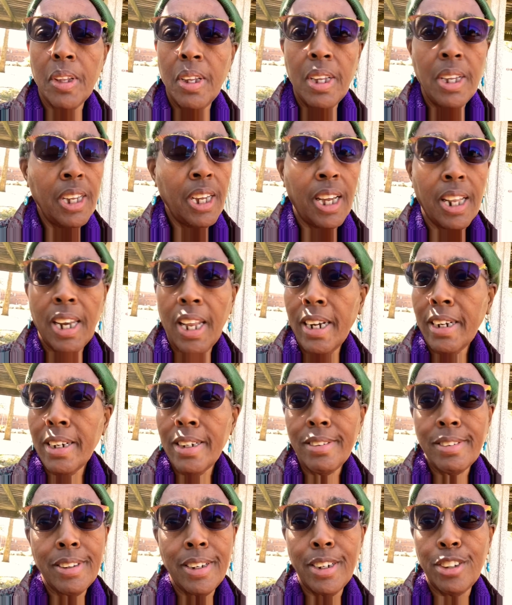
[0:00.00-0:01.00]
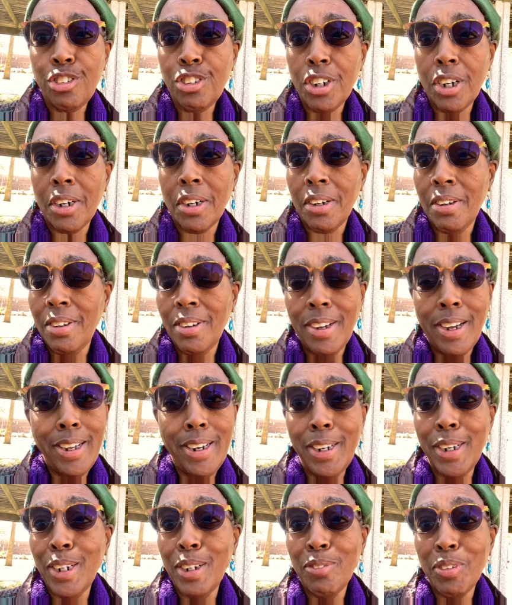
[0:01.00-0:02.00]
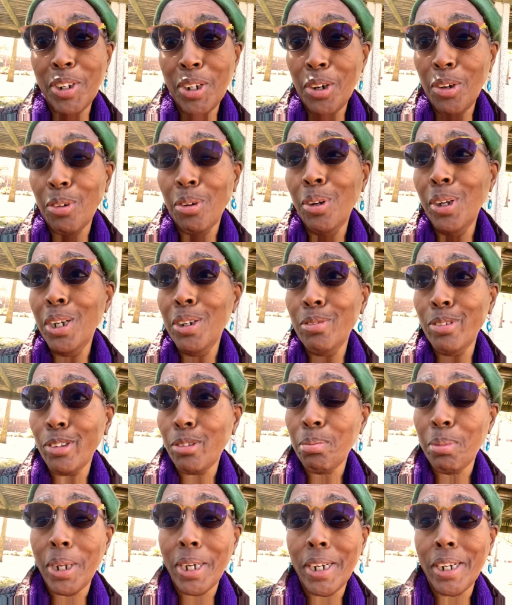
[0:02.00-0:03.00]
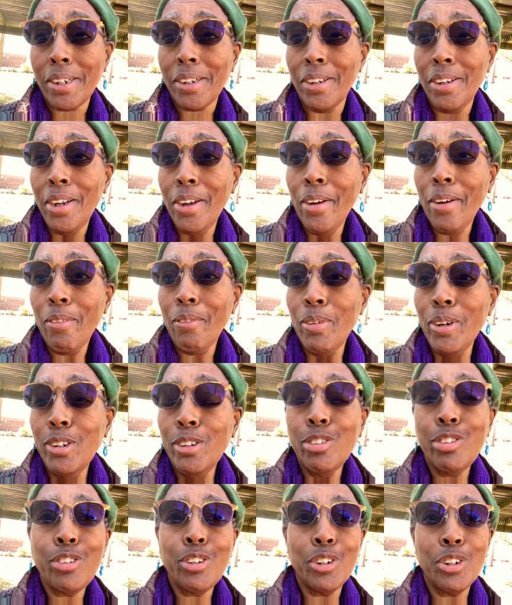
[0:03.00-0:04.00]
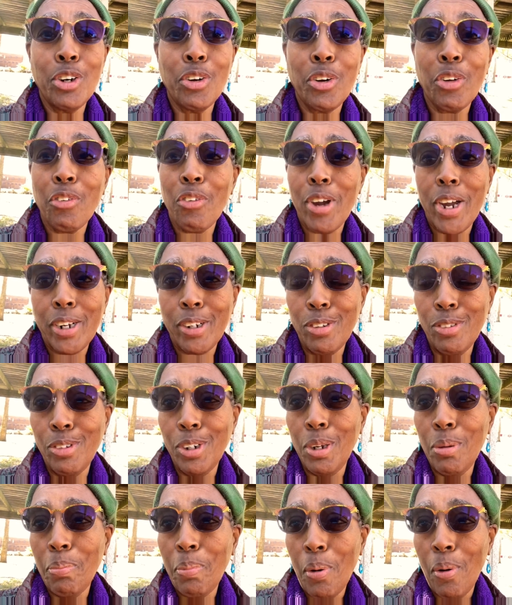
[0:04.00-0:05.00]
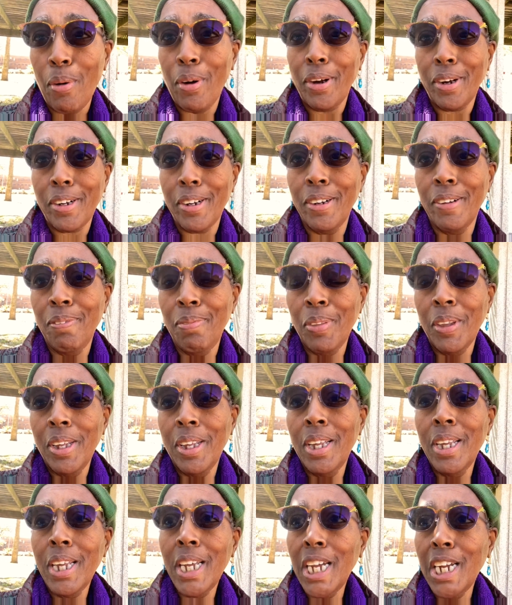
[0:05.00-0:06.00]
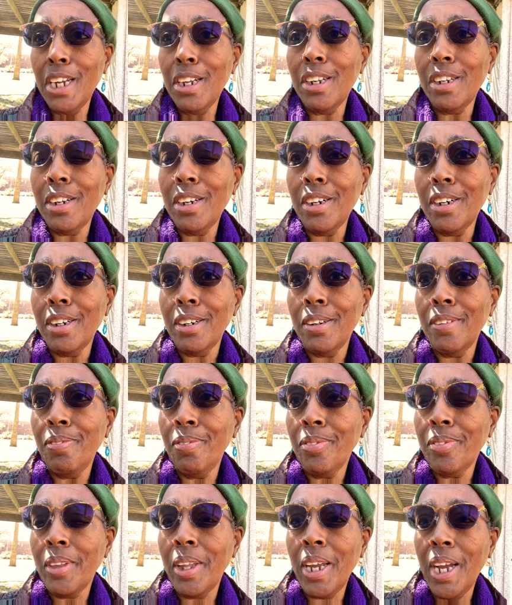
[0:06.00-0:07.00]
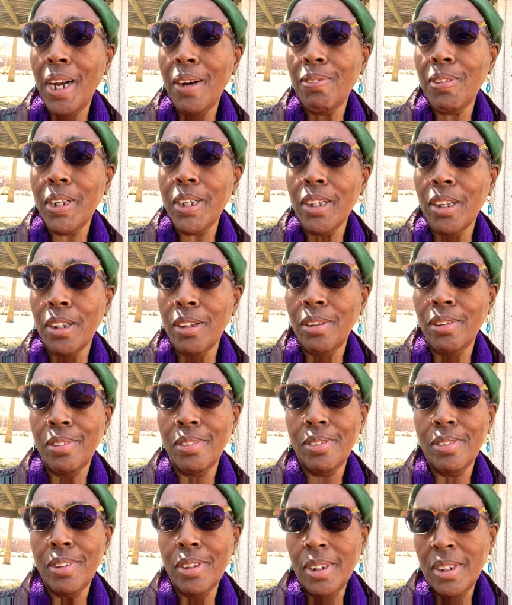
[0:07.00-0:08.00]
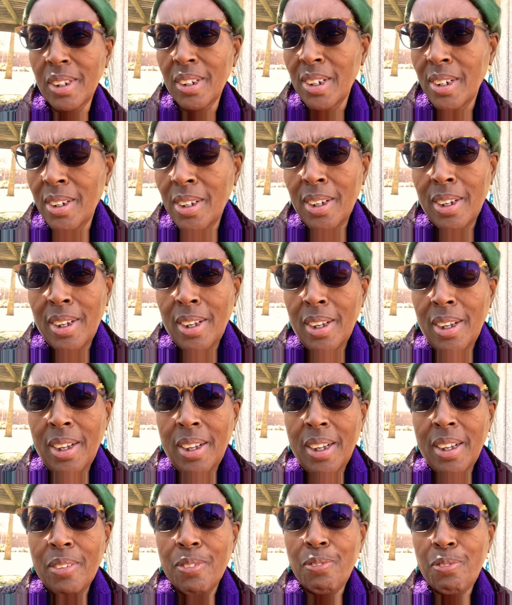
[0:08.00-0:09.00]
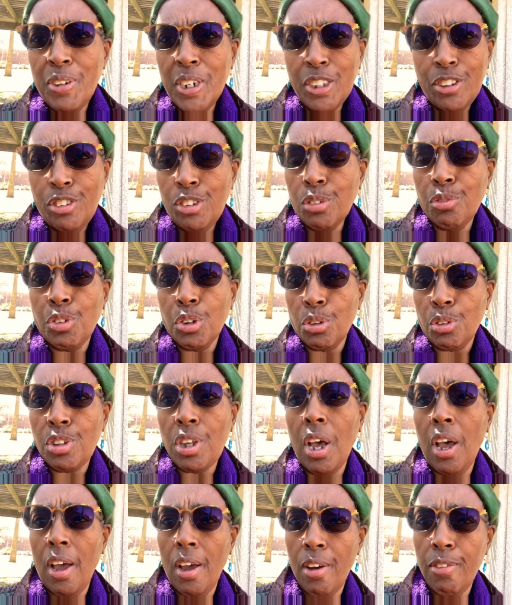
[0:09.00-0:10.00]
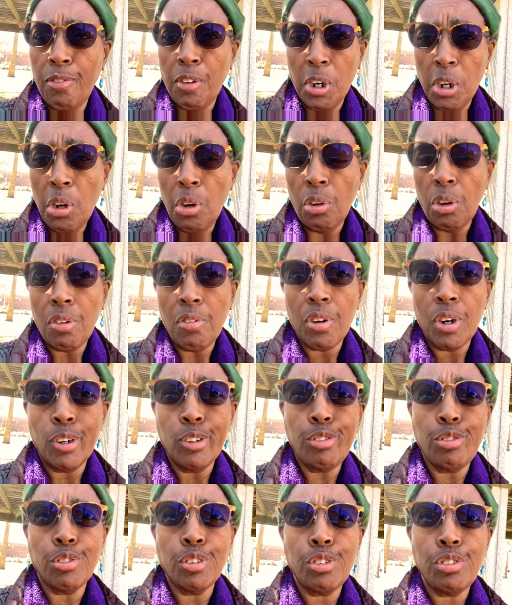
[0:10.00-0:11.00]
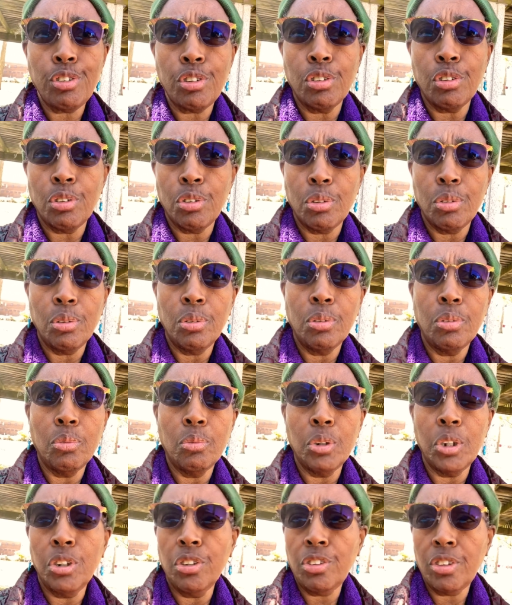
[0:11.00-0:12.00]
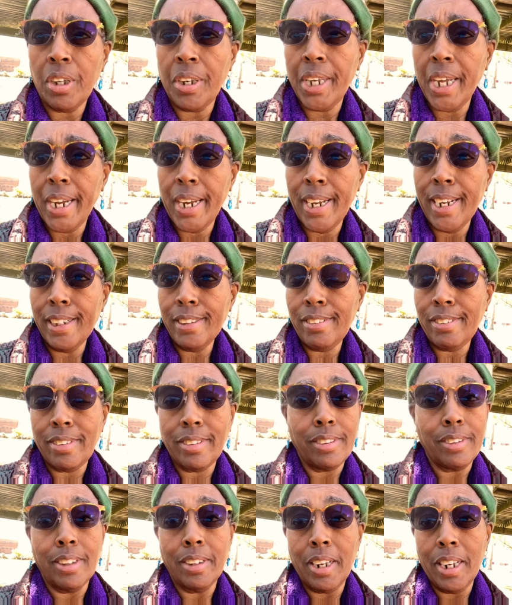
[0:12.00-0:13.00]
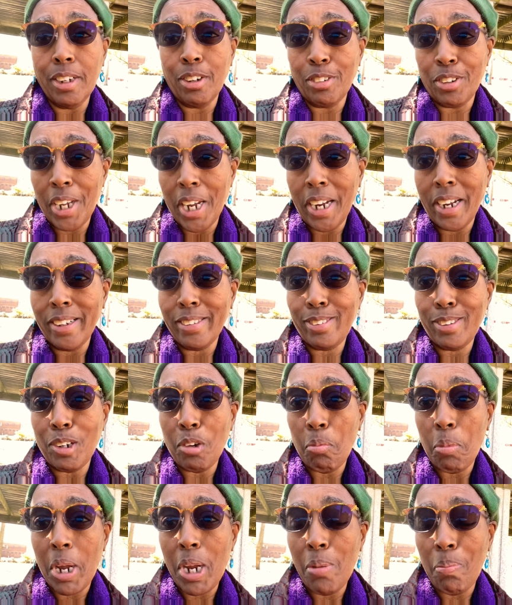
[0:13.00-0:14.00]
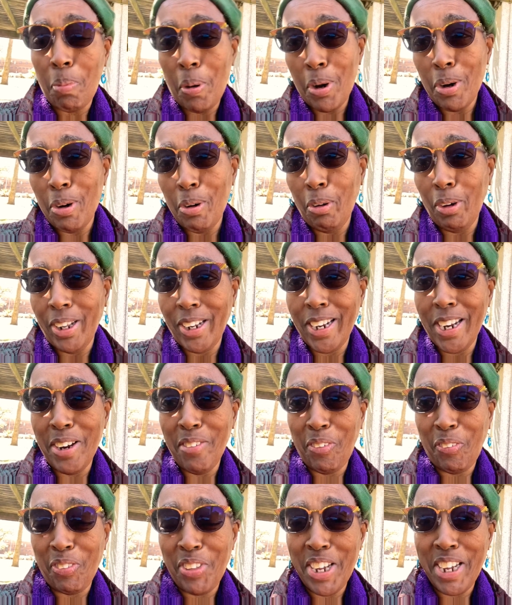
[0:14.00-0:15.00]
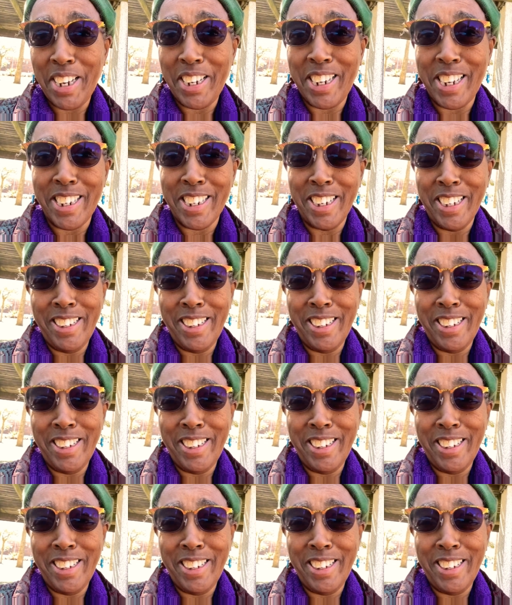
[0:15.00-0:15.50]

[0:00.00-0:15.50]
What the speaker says: And like I said, y'all, I didn't even know he was black. We used to go to Raccoon Park and have little festivals for Holy Rosary School. We used to dance, the little dance of the maypole and everything there.